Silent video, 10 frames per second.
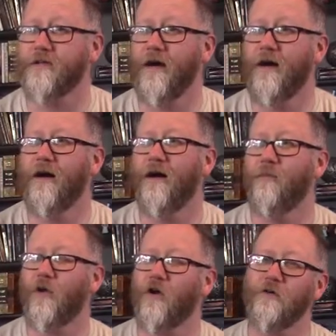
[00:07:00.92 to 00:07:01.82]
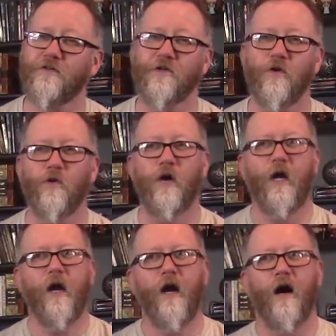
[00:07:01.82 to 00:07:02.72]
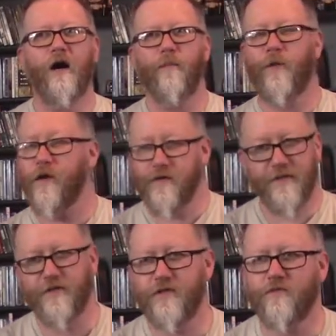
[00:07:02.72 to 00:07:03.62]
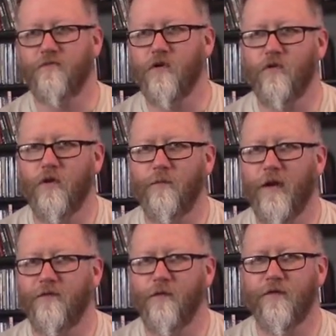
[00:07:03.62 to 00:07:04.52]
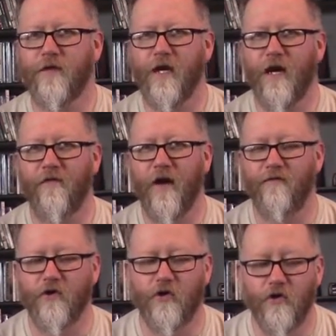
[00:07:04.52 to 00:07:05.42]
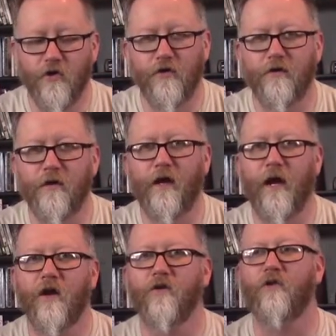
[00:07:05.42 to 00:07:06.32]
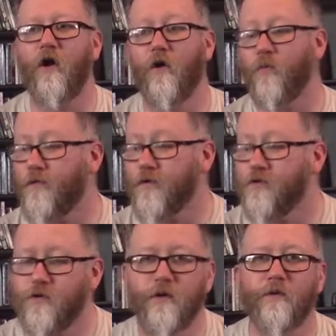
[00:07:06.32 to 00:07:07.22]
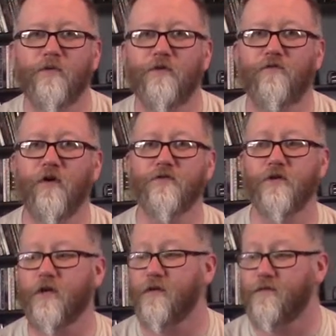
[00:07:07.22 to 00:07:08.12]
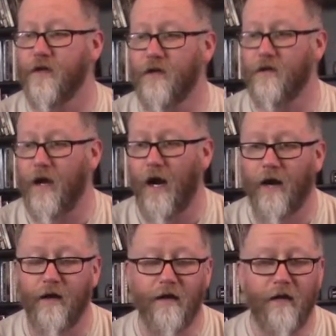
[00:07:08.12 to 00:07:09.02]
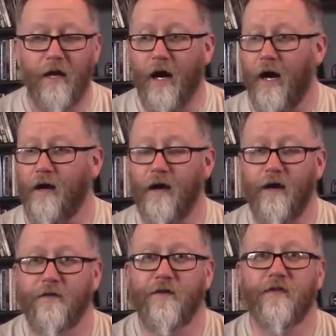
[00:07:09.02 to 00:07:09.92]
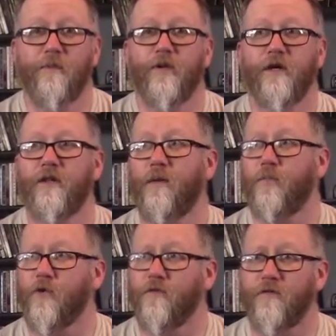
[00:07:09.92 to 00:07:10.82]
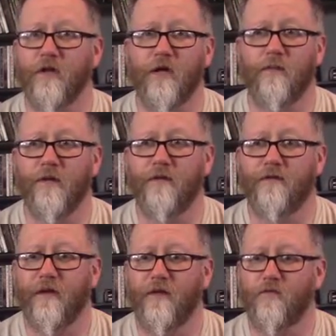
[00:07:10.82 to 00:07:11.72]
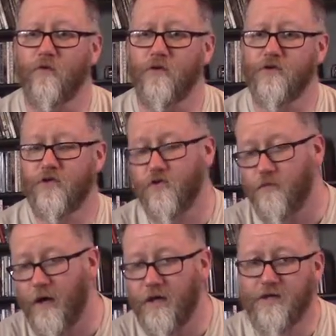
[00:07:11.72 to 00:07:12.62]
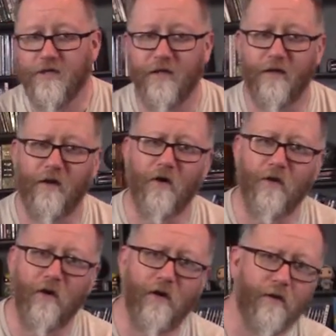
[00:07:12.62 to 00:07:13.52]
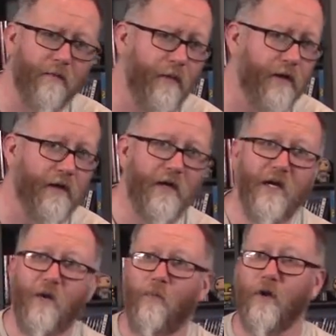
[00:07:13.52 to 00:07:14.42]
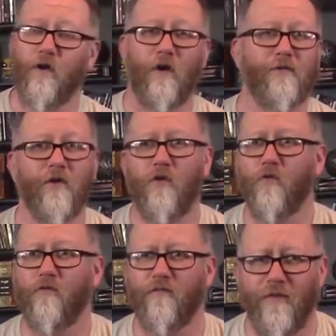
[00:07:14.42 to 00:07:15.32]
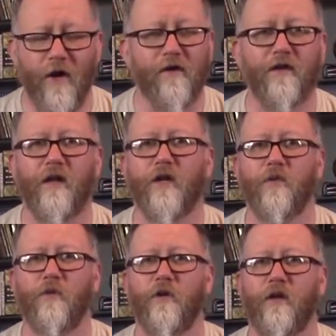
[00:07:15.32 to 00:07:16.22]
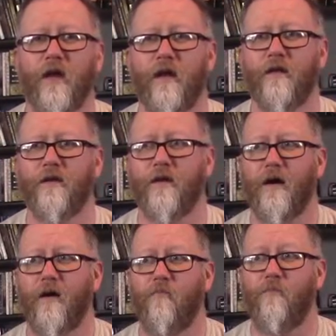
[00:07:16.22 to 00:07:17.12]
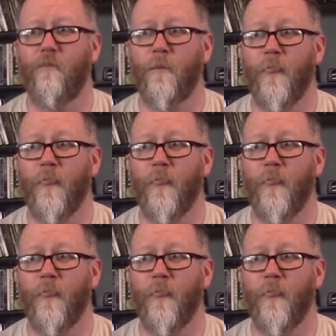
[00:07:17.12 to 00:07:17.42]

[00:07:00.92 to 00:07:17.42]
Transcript: uh, but also uh, parents that you don't want to mess with and kind of have a good handle on what they're doing with these foster kids. And I, I, I think they played that beautifully. I mean, these guys weren't too much, eh, uh, but but also were very likable and um,